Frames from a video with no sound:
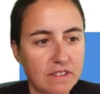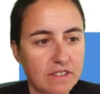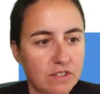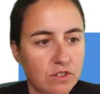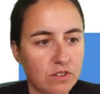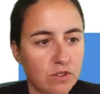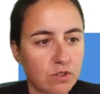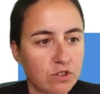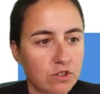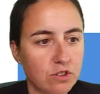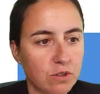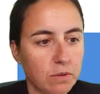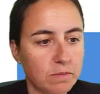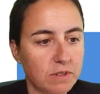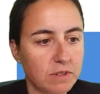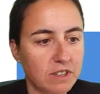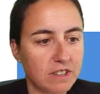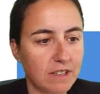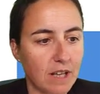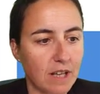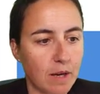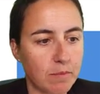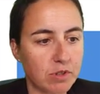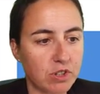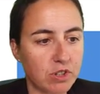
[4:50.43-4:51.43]
took some
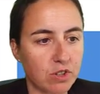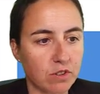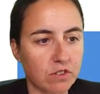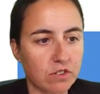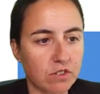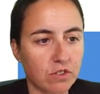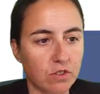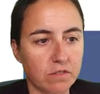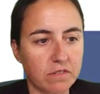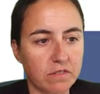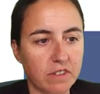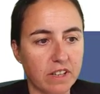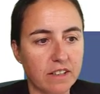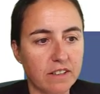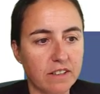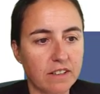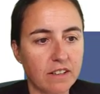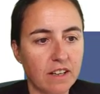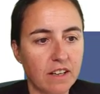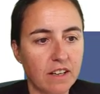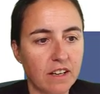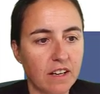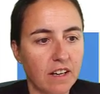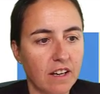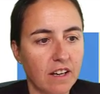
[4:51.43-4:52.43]
snapshots of it.
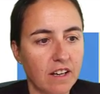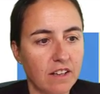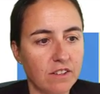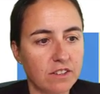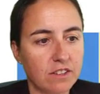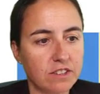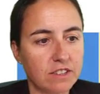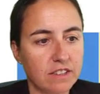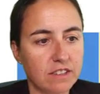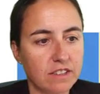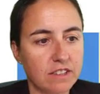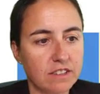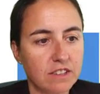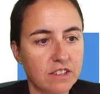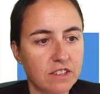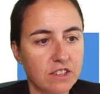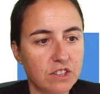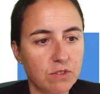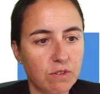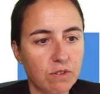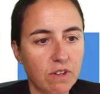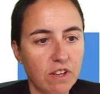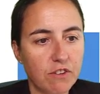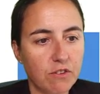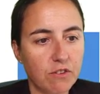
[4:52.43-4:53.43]
You see, this
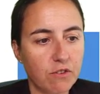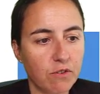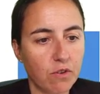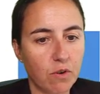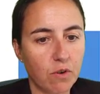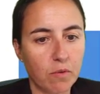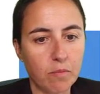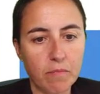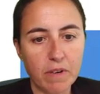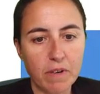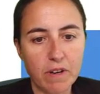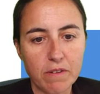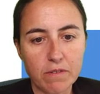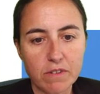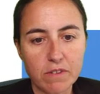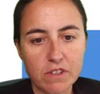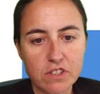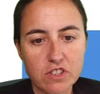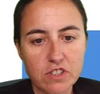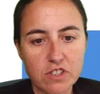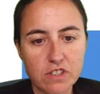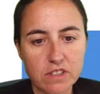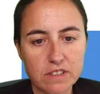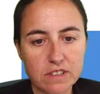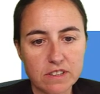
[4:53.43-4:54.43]
is really true on
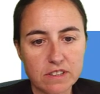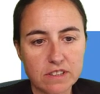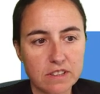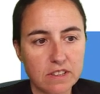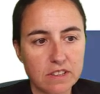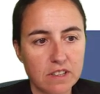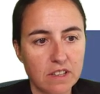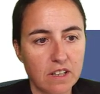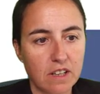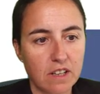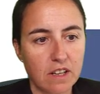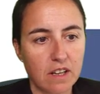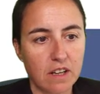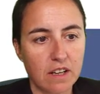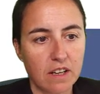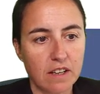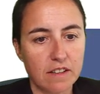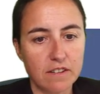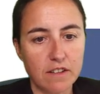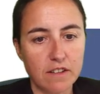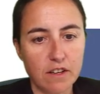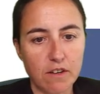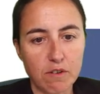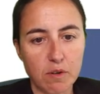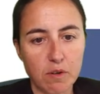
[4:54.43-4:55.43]
beverages,
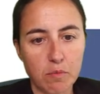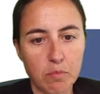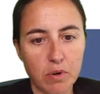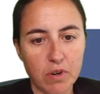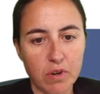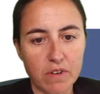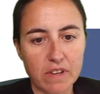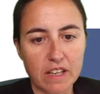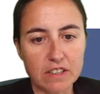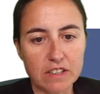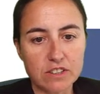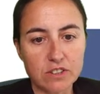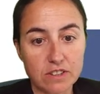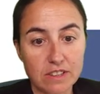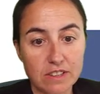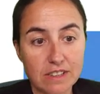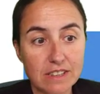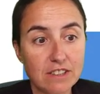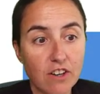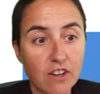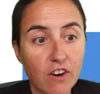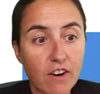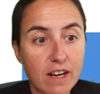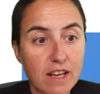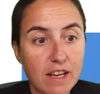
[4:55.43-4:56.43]
dairy products.
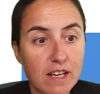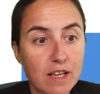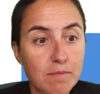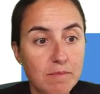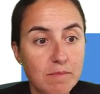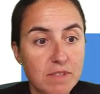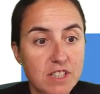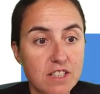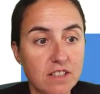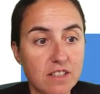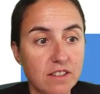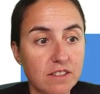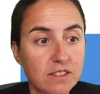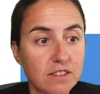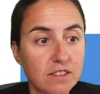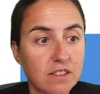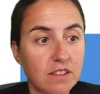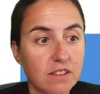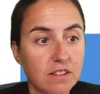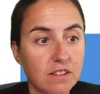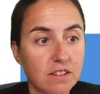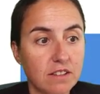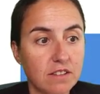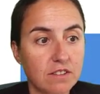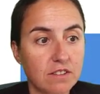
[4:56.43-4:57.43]
These are images.
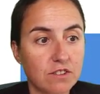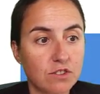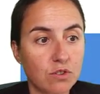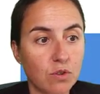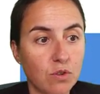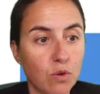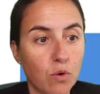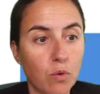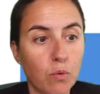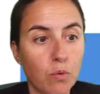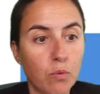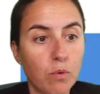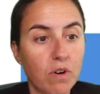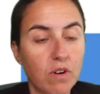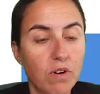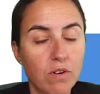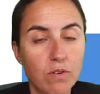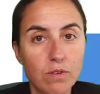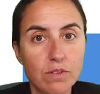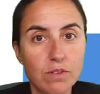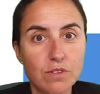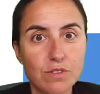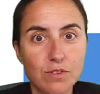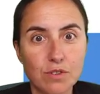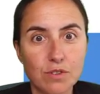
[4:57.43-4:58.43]
So we're
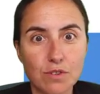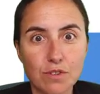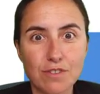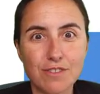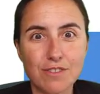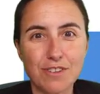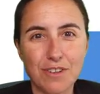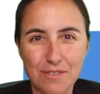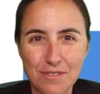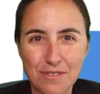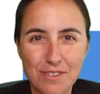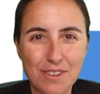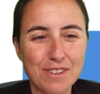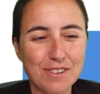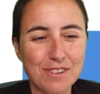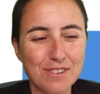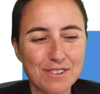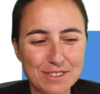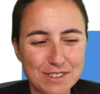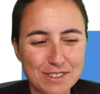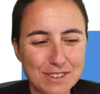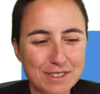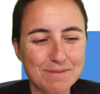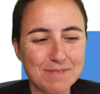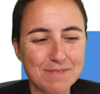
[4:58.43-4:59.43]
going to convert
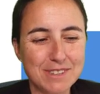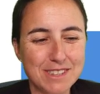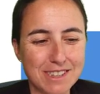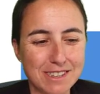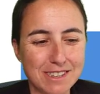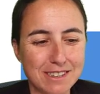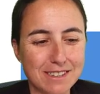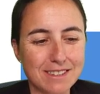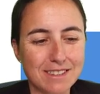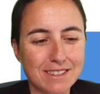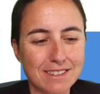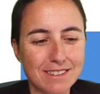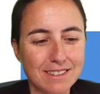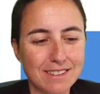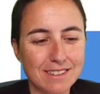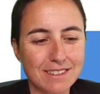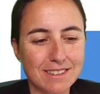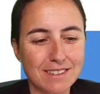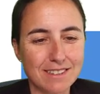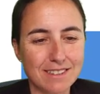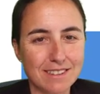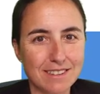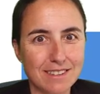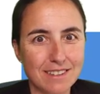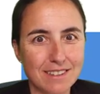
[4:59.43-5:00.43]
those images
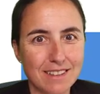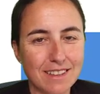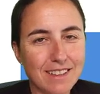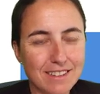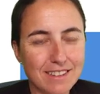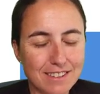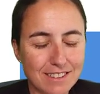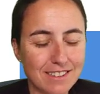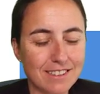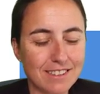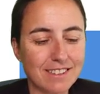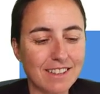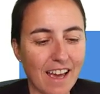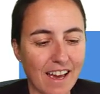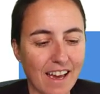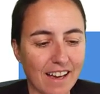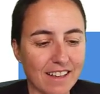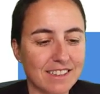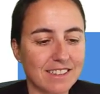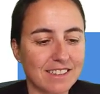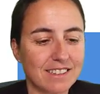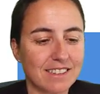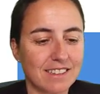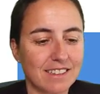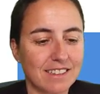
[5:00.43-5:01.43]
into
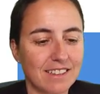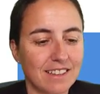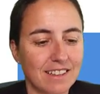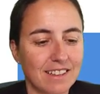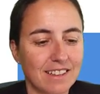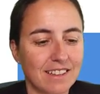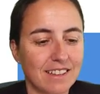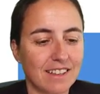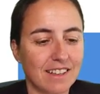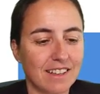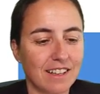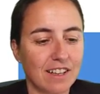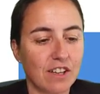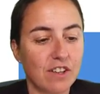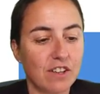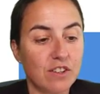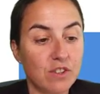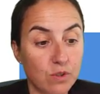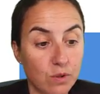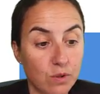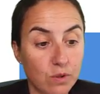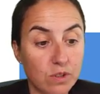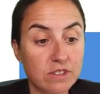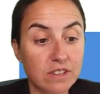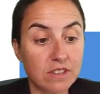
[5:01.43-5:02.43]
text
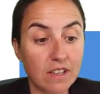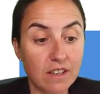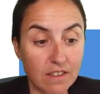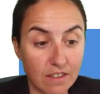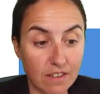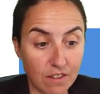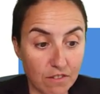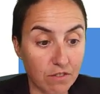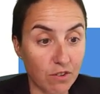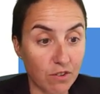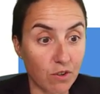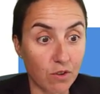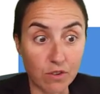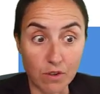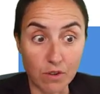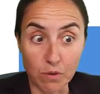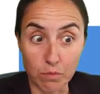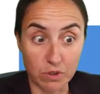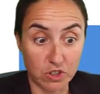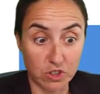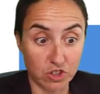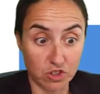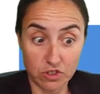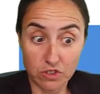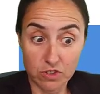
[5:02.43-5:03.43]
using the flow that
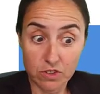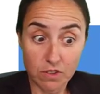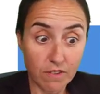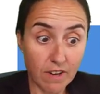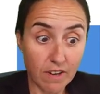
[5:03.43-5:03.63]
we just